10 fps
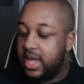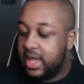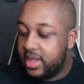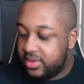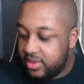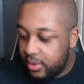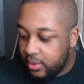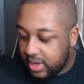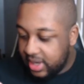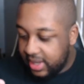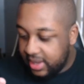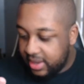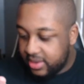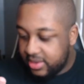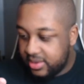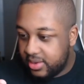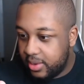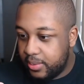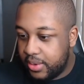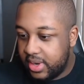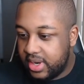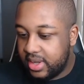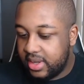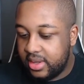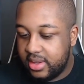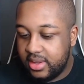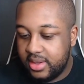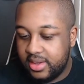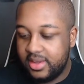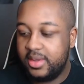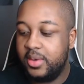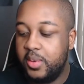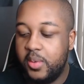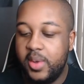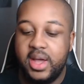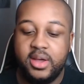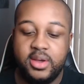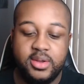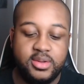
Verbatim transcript: It's so clear, it's just so pretty. Wow.